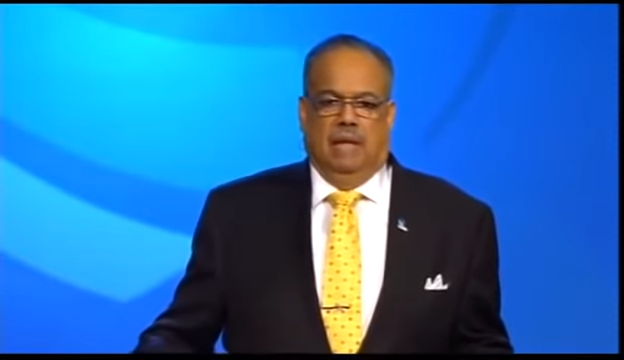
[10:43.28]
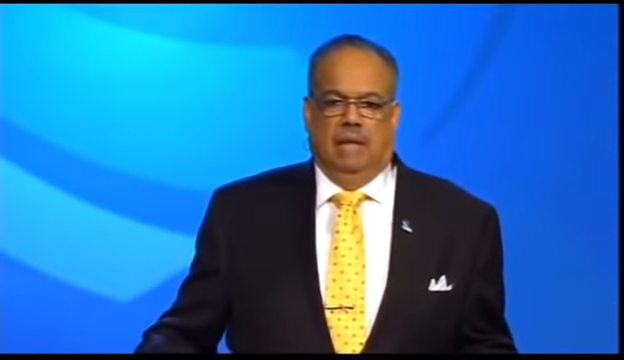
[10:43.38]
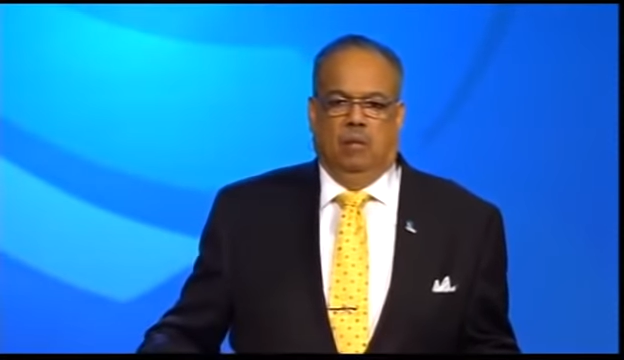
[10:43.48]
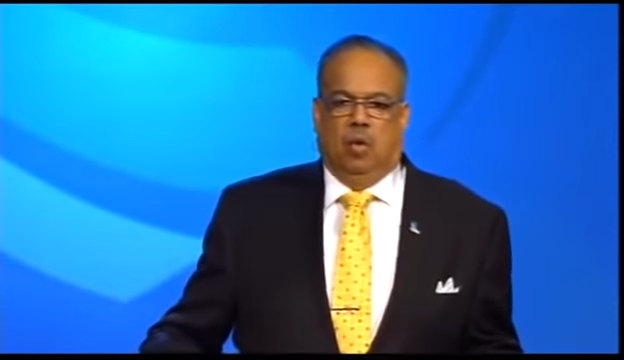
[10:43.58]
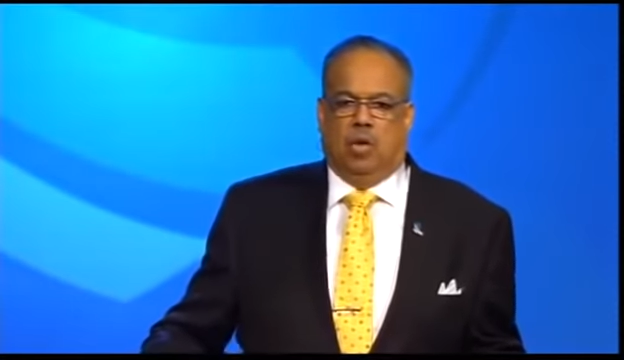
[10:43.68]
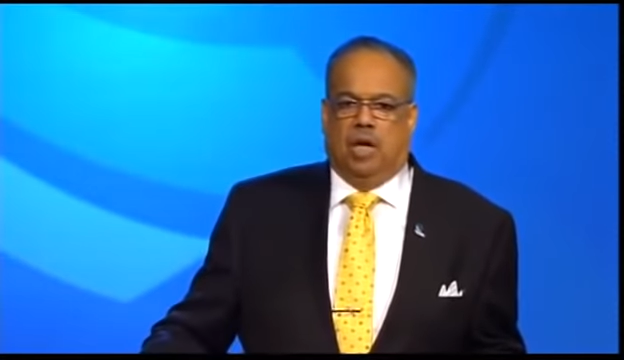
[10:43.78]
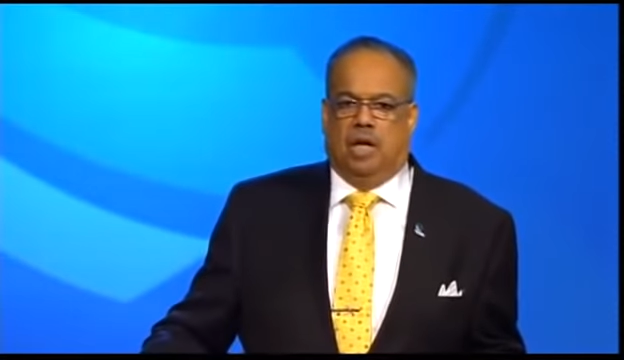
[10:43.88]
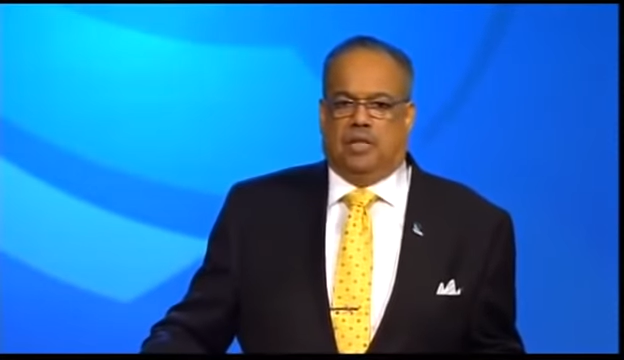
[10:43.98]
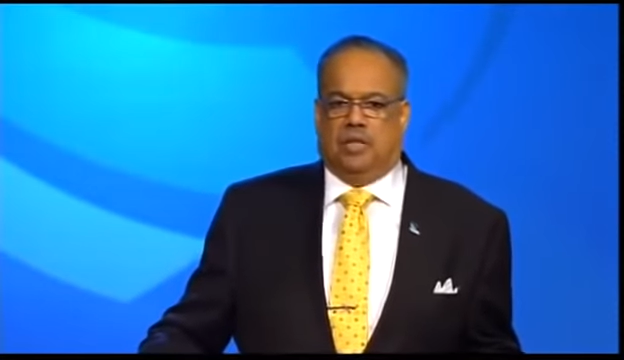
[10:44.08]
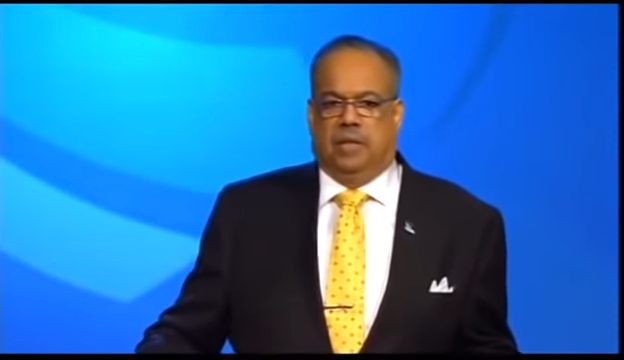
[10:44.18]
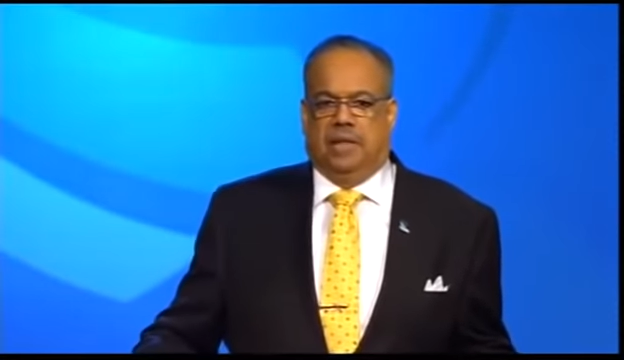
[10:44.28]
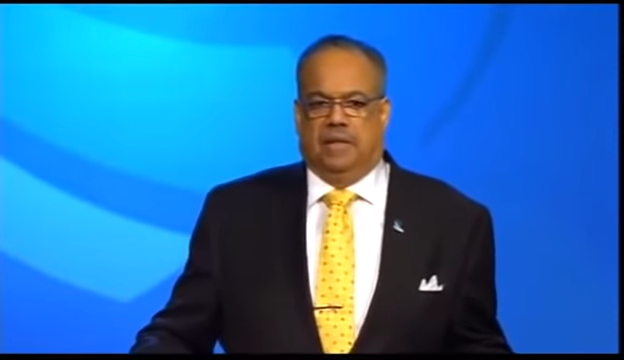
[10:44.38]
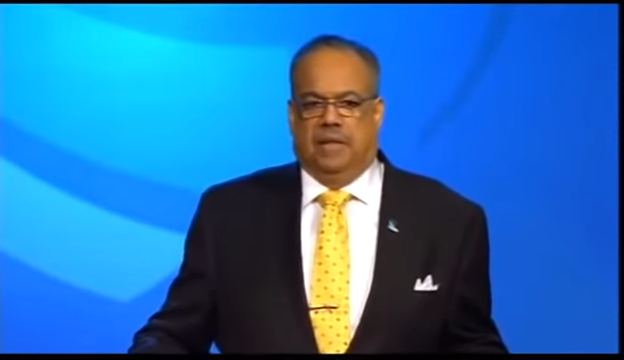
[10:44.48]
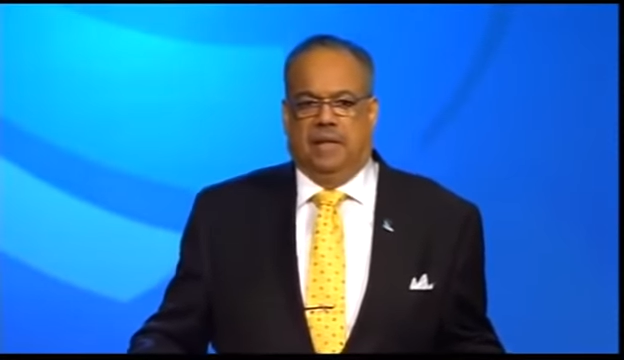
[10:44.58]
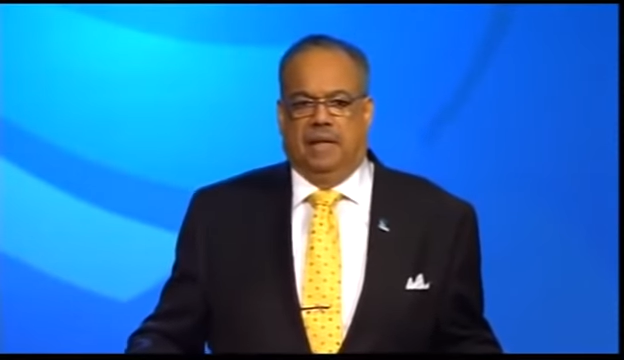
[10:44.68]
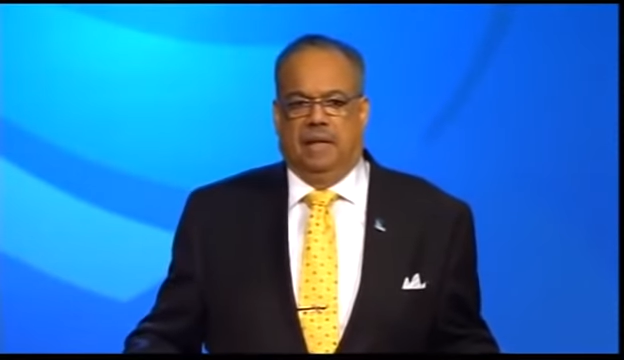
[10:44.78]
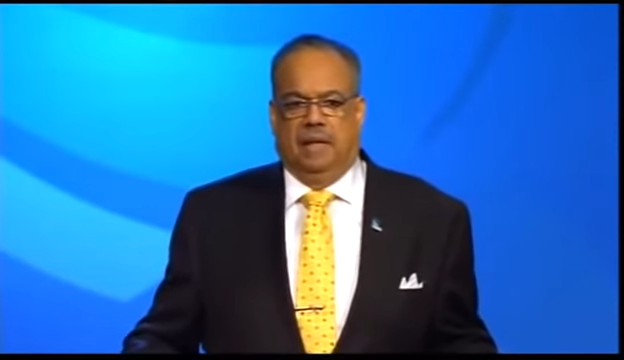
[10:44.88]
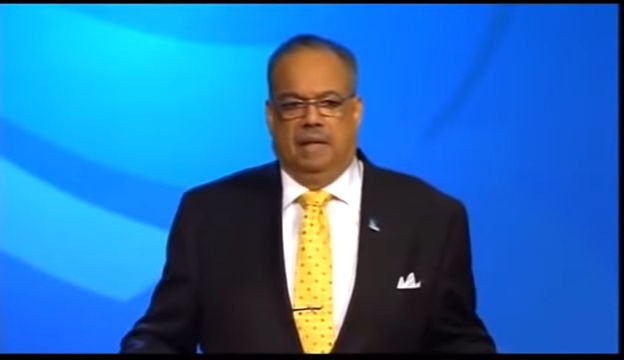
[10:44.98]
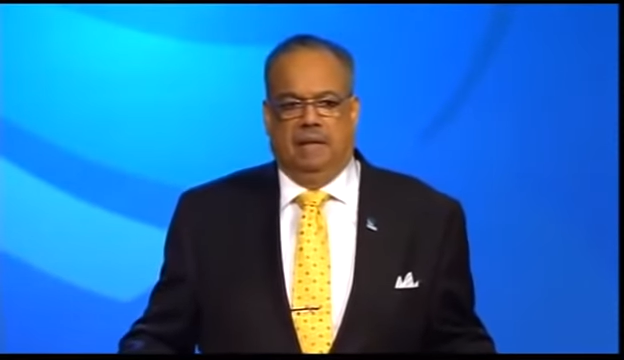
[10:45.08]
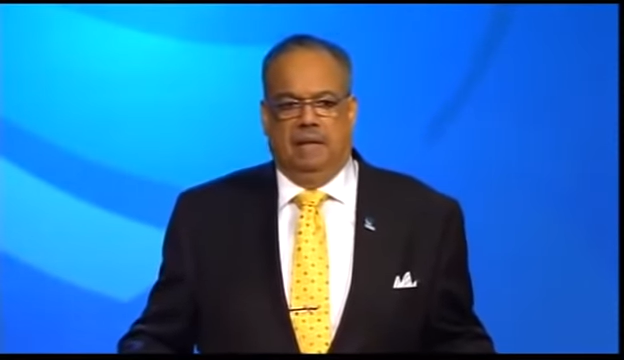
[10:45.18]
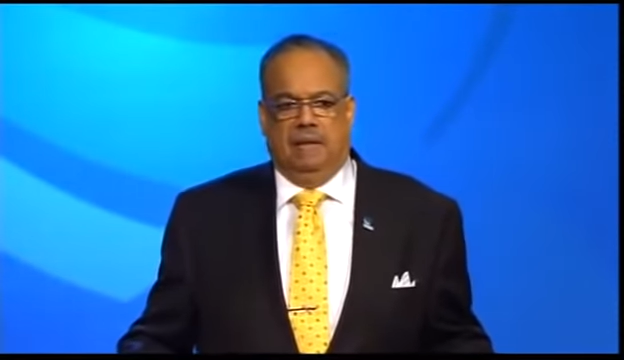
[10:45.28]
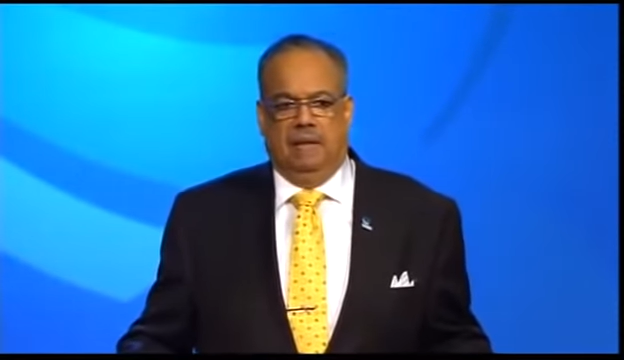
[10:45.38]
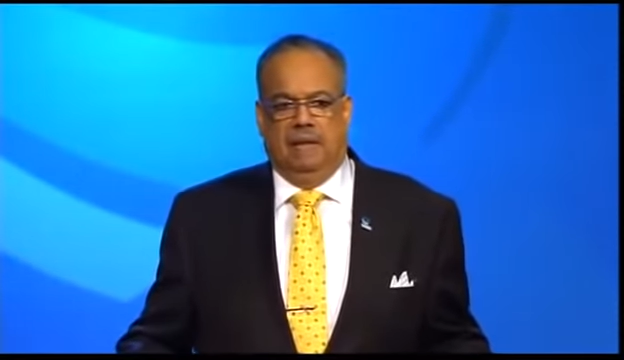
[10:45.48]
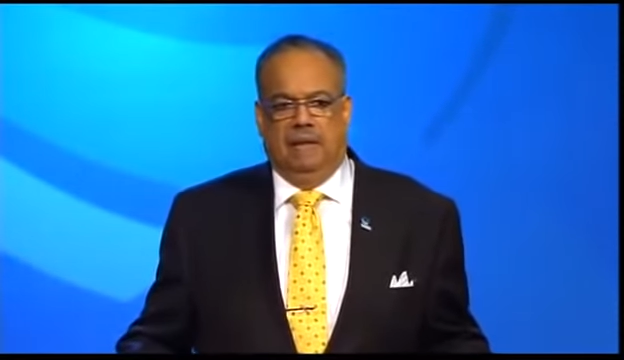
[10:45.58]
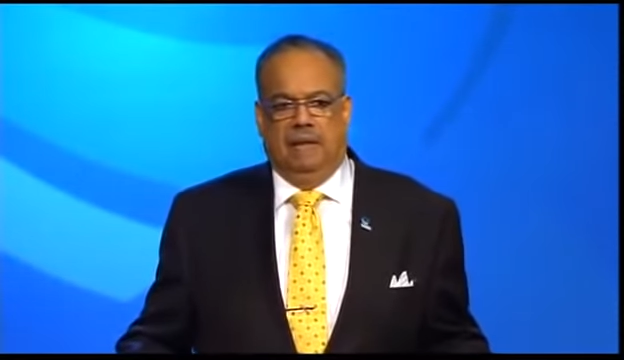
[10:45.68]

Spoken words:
And it won't cost you anything. Amen.